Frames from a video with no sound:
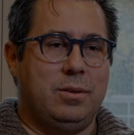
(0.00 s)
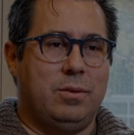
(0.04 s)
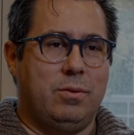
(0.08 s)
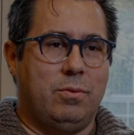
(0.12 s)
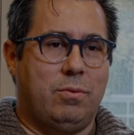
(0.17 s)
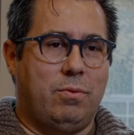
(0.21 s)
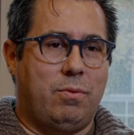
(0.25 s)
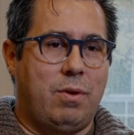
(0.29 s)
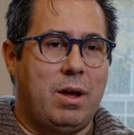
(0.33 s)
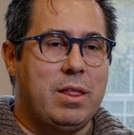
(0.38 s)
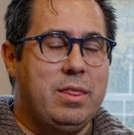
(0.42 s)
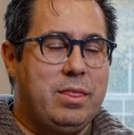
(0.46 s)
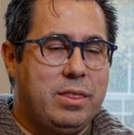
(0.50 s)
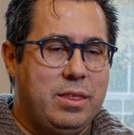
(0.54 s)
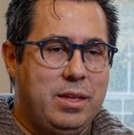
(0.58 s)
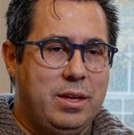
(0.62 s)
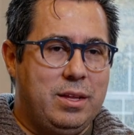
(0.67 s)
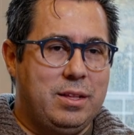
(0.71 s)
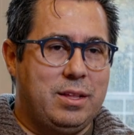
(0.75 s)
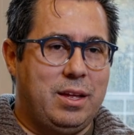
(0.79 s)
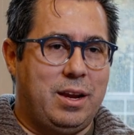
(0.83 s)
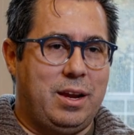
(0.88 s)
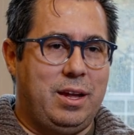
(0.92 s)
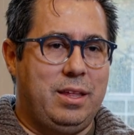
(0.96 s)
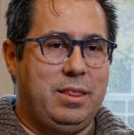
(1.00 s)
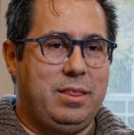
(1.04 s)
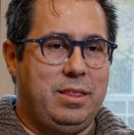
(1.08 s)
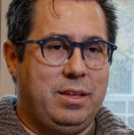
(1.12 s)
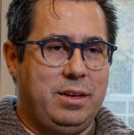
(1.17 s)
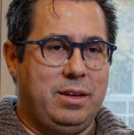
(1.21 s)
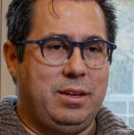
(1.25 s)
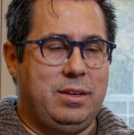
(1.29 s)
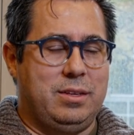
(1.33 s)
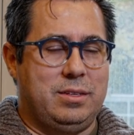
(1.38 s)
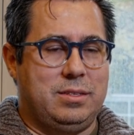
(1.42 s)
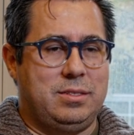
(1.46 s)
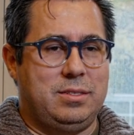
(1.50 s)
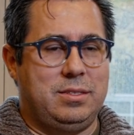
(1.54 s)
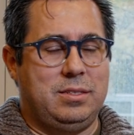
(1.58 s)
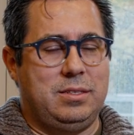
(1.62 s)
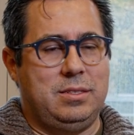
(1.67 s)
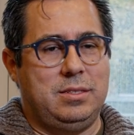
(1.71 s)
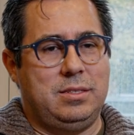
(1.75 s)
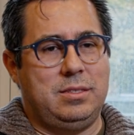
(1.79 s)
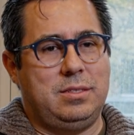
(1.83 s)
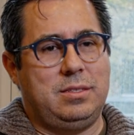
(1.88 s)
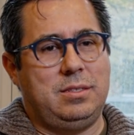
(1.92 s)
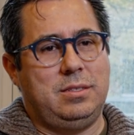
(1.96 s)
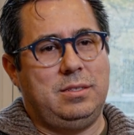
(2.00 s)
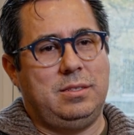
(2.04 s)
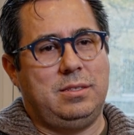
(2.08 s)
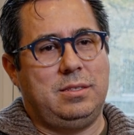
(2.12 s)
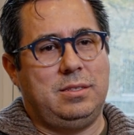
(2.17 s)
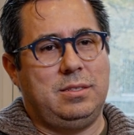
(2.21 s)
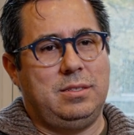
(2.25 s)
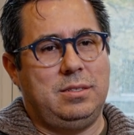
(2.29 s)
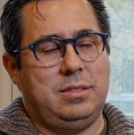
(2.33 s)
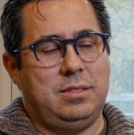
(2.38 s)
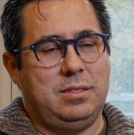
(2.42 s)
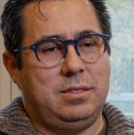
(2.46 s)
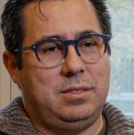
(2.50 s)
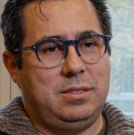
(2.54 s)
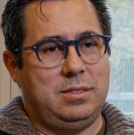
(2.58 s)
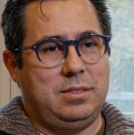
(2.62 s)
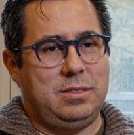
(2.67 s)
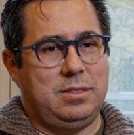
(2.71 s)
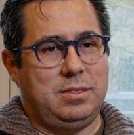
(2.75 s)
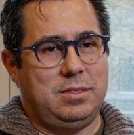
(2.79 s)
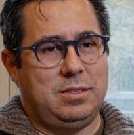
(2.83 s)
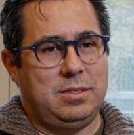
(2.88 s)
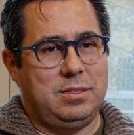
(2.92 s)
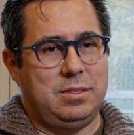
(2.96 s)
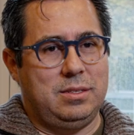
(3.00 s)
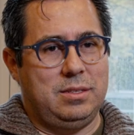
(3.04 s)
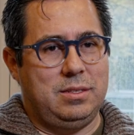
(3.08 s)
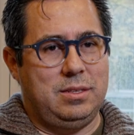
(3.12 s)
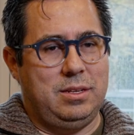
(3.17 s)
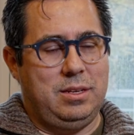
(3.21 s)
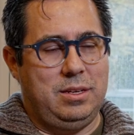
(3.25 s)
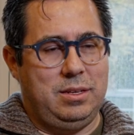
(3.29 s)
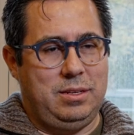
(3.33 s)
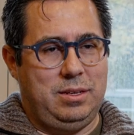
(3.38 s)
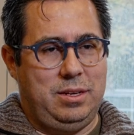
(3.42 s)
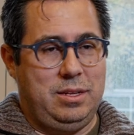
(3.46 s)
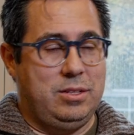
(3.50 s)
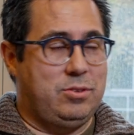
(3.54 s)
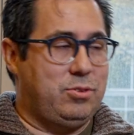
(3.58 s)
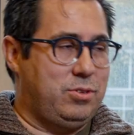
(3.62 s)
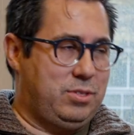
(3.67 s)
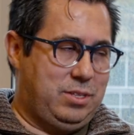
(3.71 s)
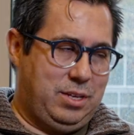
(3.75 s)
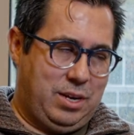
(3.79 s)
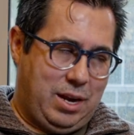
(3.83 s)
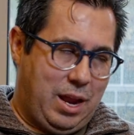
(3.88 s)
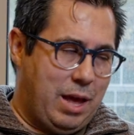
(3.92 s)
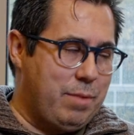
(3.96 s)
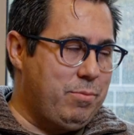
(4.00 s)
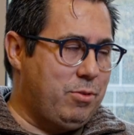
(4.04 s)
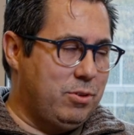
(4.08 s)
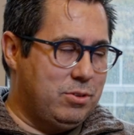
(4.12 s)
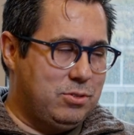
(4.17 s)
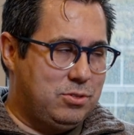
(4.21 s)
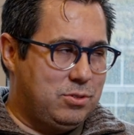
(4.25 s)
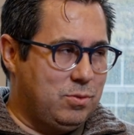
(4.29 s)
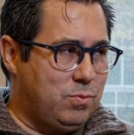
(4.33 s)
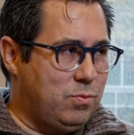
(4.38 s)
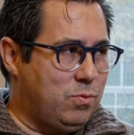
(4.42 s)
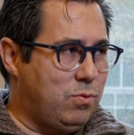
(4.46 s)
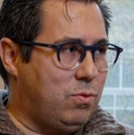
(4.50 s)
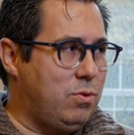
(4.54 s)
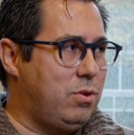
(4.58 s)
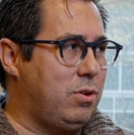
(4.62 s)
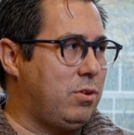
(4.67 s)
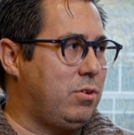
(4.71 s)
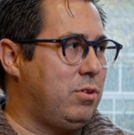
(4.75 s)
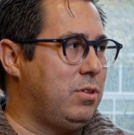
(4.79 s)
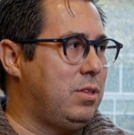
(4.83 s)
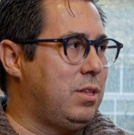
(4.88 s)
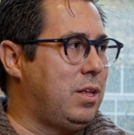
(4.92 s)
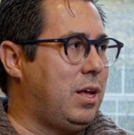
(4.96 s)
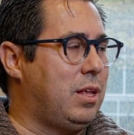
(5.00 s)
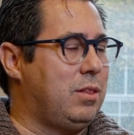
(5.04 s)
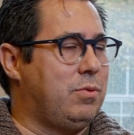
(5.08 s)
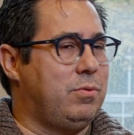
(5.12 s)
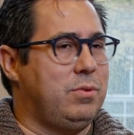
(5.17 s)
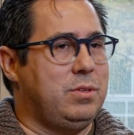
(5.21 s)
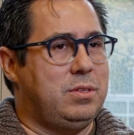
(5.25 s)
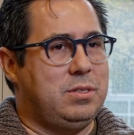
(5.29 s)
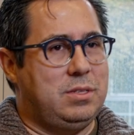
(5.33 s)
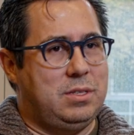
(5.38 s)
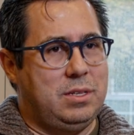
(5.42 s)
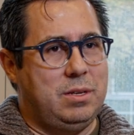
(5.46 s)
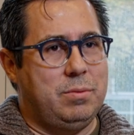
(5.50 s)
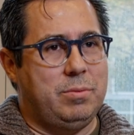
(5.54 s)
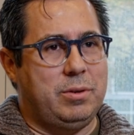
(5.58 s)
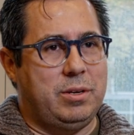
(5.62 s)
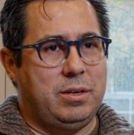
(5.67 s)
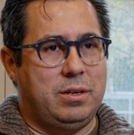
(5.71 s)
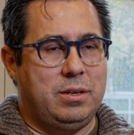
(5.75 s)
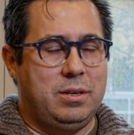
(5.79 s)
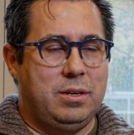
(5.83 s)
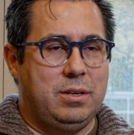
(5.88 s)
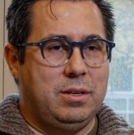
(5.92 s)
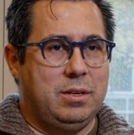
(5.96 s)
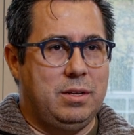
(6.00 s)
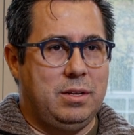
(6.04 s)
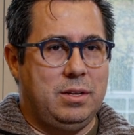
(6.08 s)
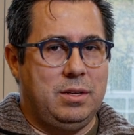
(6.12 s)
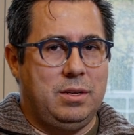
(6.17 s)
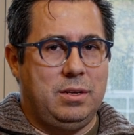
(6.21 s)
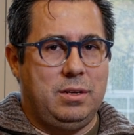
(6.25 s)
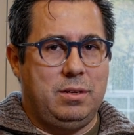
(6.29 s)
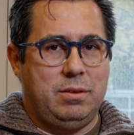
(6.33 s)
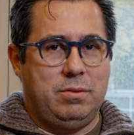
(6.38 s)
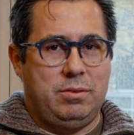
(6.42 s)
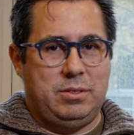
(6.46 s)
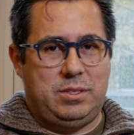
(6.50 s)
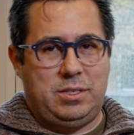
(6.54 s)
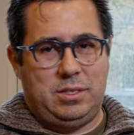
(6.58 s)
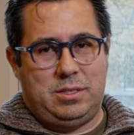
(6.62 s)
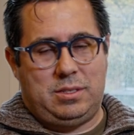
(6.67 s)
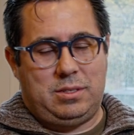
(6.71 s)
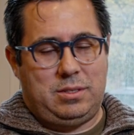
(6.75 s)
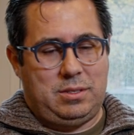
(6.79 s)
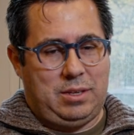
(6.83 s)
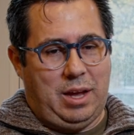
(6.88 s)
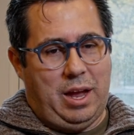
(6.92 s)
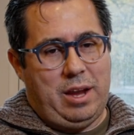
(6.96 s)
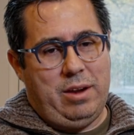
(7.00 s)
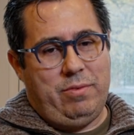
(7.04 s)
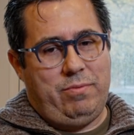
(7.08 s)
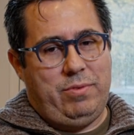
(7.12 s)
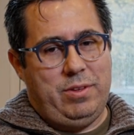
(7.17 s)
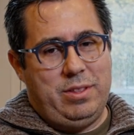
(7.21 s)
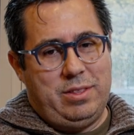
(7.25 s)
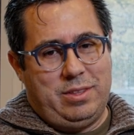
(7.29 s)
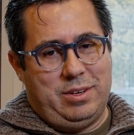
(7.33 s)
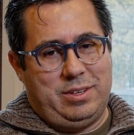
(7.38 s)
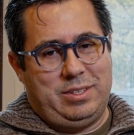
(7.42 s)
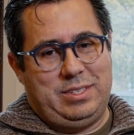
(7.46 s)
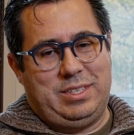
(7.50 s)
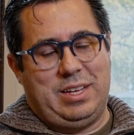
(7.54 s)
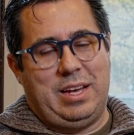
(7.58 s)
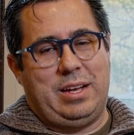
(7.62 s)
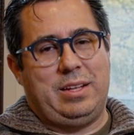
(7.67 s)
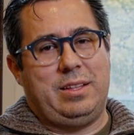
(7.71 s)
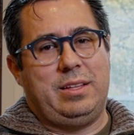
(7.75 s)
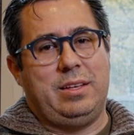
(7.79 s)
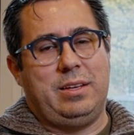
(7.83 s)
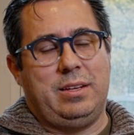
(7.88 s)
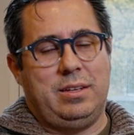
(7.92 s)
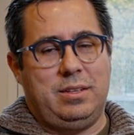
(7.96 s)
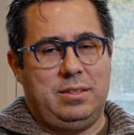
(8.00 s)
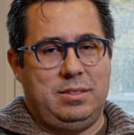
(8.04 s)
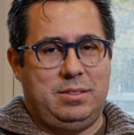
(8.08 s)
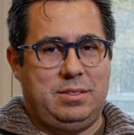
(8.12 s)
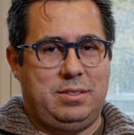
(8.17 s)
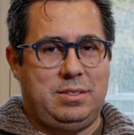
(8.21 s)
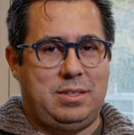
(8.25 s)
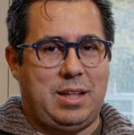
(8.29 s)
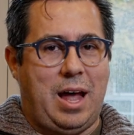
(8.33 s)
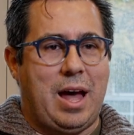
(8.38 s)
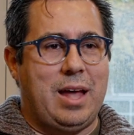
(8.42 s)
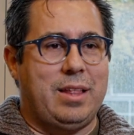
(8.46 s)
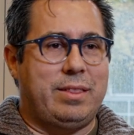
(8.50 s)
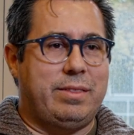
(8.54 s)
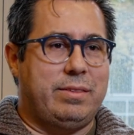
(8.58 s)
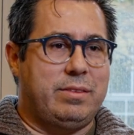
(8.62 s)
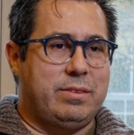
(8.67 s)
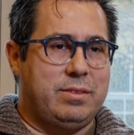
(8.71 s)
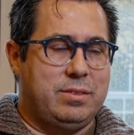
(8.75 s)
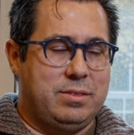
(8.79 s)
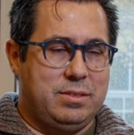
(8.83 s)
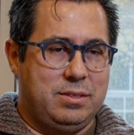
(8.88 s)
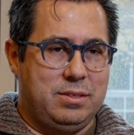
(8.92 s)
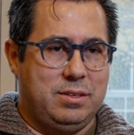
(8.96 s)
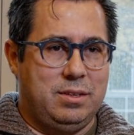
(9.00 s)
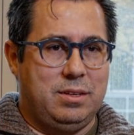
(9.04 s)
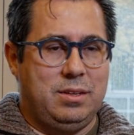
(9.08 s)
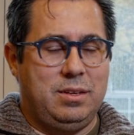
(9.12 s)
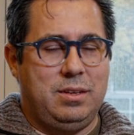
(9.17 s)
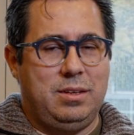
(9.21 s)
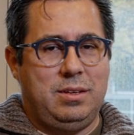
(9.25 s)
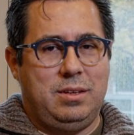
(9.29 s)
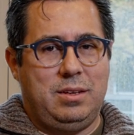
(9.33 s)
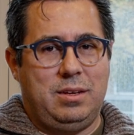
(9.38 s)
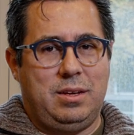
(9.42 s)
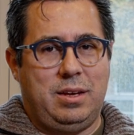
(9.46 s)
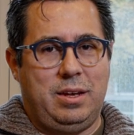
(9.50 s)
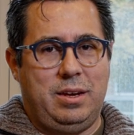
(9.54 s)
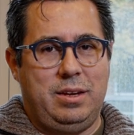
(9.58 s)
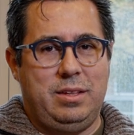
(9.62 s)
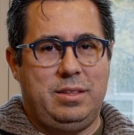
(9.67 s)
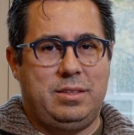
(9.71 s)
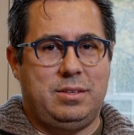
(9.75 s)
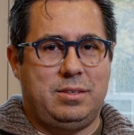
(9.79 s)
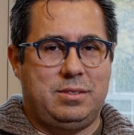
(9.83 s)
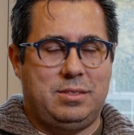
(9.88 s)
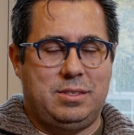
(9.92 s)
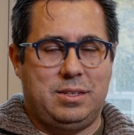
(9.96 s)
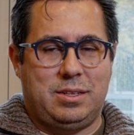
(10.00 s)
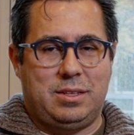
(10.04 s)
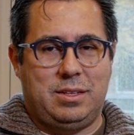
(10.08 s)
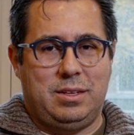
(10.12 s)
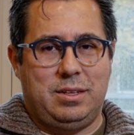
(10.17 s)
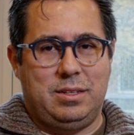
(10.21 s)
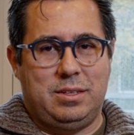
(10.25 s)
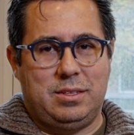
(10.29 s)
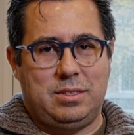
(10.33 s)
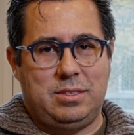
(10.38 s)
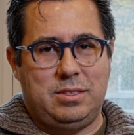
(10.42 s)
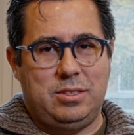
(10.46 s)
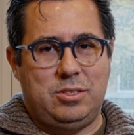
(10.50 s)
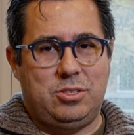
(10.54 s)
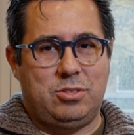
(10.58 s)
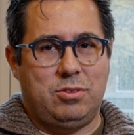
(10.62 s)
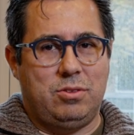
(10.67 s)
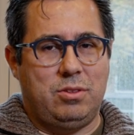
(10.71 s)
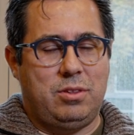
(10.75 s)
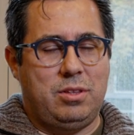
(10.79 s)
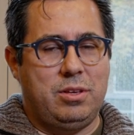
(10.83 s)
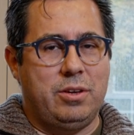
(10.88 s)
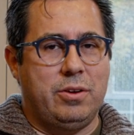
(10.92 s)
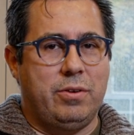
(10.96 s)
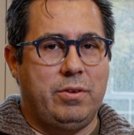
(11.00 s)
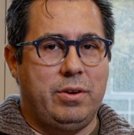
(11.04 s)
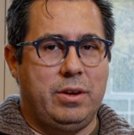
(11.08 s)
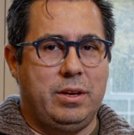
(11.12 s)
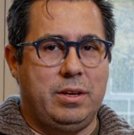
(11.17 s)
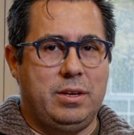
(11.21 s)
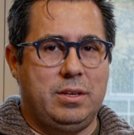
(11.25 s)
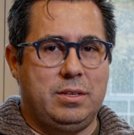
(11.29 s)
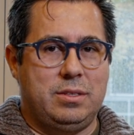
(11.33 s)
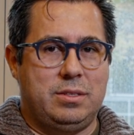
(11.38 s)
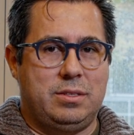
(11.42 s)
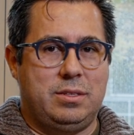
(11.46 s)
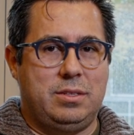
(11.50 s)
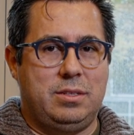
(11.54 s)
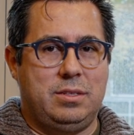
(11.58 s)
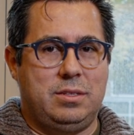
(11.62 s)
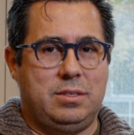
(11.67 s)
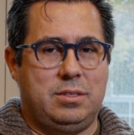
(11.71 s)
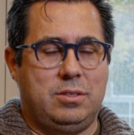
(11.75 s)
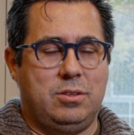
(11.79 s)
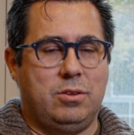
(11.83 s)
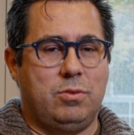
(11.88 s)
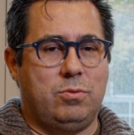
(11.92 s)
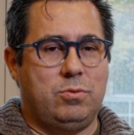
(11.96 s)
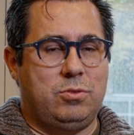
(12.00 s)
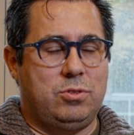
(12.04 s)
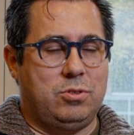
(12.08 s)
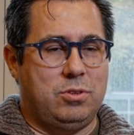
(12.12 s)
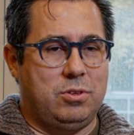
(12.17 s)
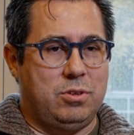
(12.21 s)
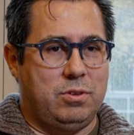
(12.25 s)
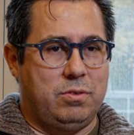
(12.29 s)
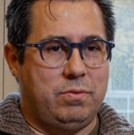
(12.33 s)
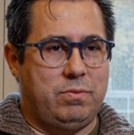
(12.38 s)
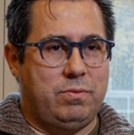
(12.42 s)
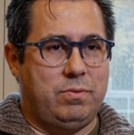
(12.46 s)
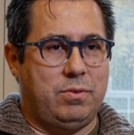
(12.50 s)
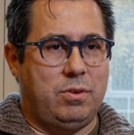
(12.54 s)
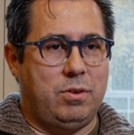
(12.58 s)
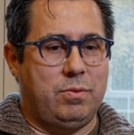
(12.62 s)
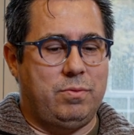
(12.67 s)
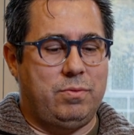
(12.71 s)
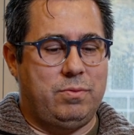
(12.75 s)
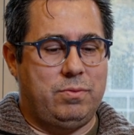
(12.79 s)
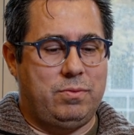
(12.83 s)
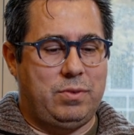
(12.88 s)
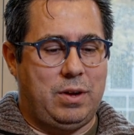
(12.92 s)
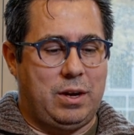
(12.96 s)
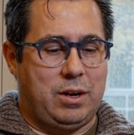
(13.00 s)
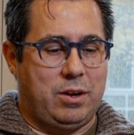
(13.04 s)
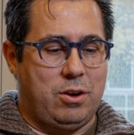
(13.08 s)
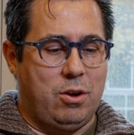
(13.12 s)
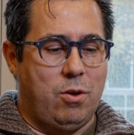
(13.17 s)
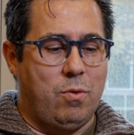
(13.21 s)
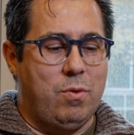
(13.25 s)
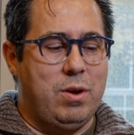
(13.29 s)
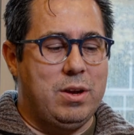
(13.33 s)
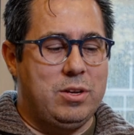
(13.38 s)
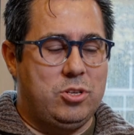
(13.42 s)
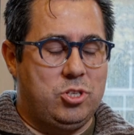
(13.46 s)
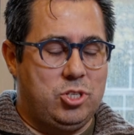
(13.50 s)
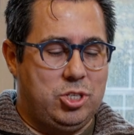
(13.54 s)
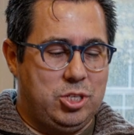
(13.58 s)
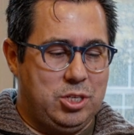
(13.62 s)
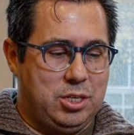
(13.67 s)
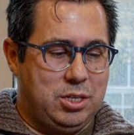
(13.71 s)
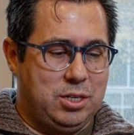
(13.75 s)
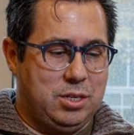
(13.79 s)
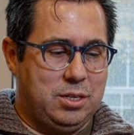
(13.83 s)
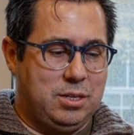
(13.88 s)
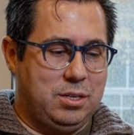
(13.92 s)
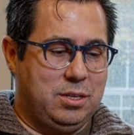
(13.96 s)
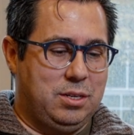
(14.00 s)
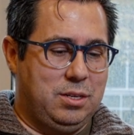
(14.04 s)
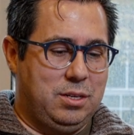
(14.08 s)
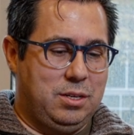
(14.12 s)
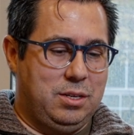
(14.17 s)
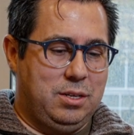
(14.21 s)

one thing that I think is, is, is, is interesting, I've done some work on that with Steven, which is kind of intersecting stats and intersecting decision theory, is this notion of, of acknowledging.